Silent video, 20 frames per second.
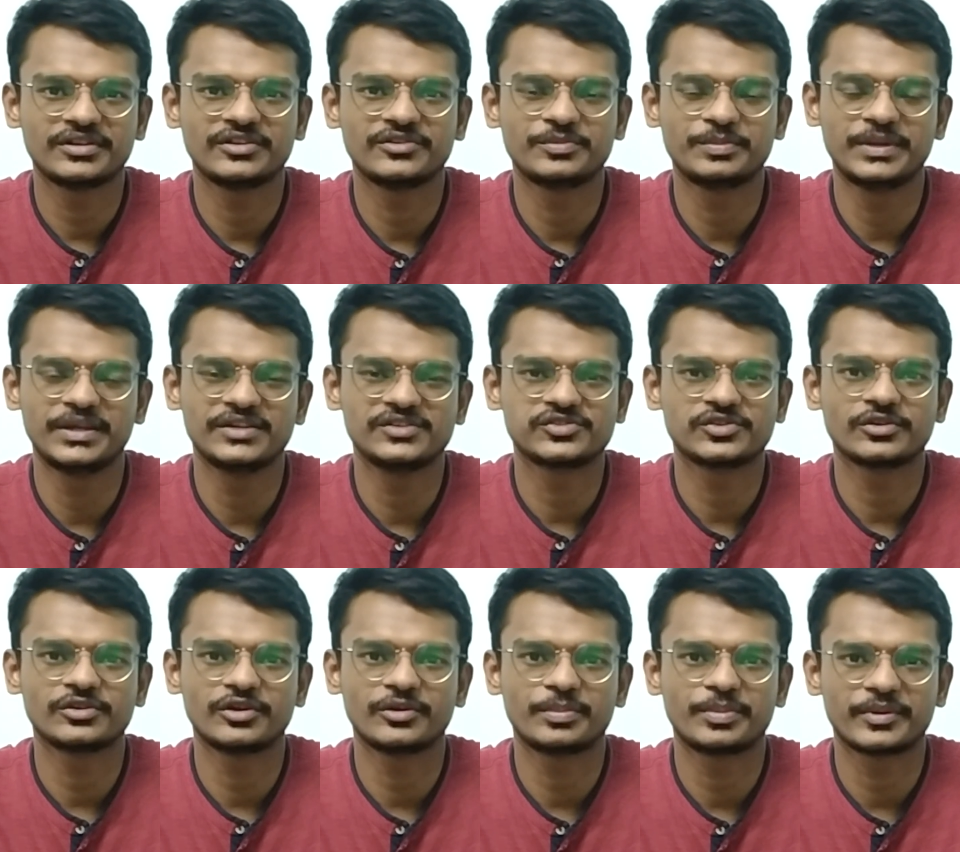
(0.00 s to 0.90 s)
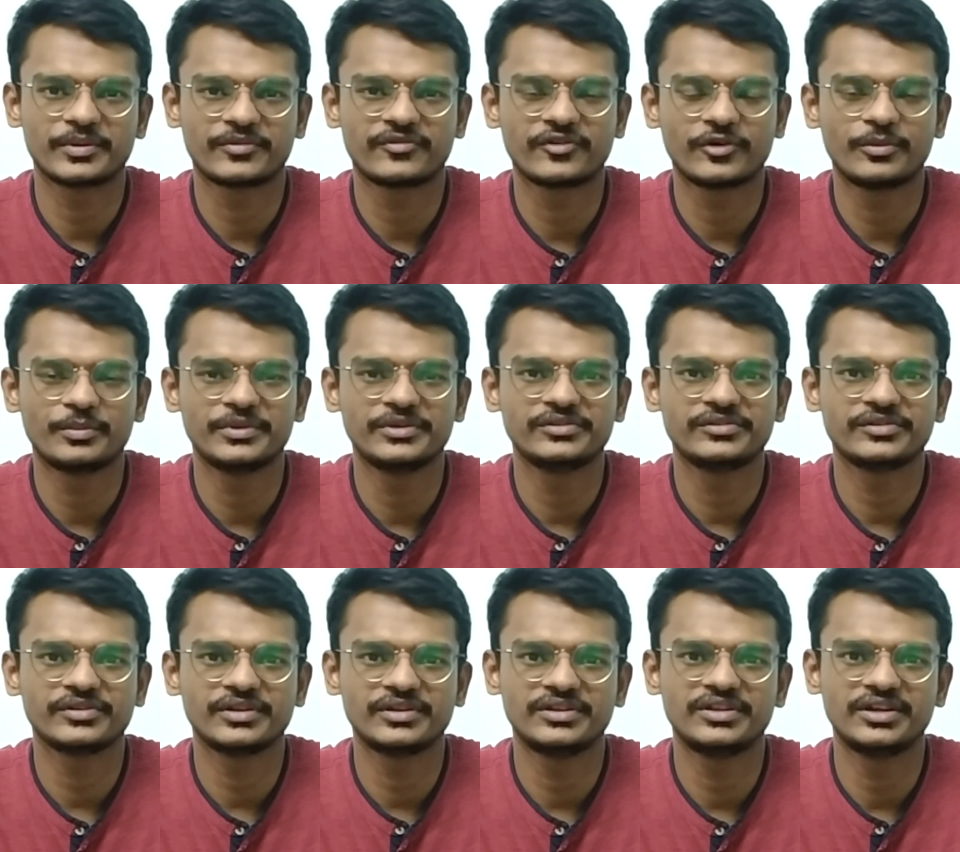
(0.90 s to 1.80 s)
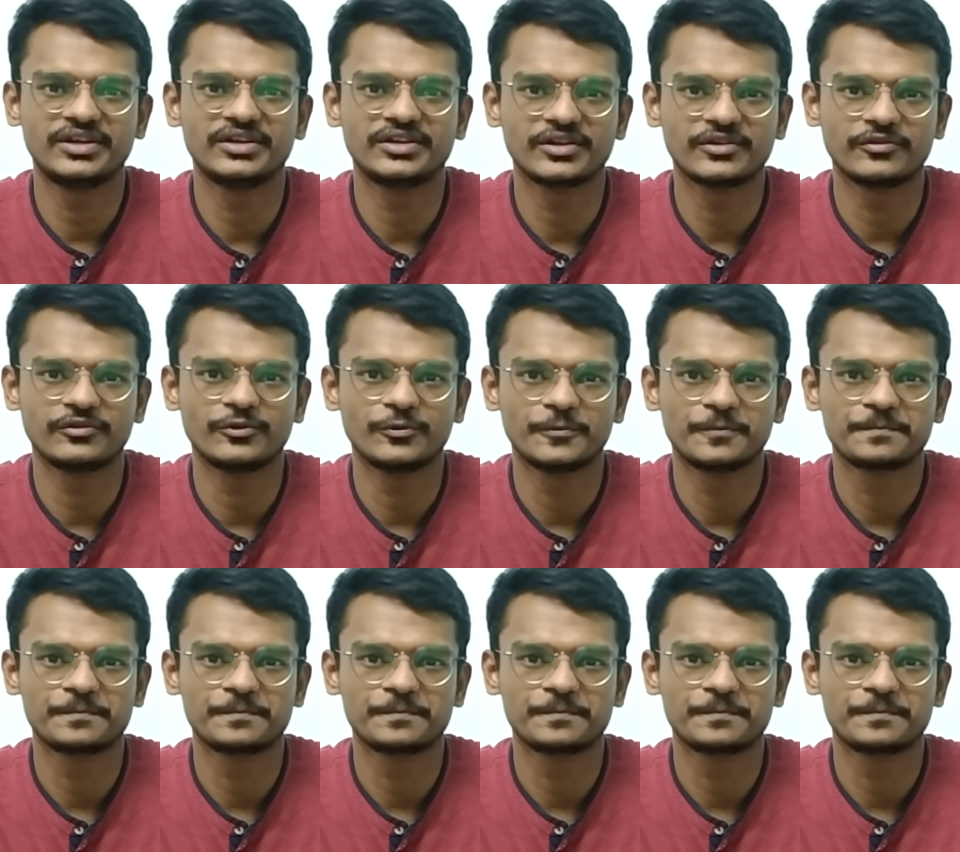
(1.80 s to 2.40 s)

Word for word: is based on your performance in the interview.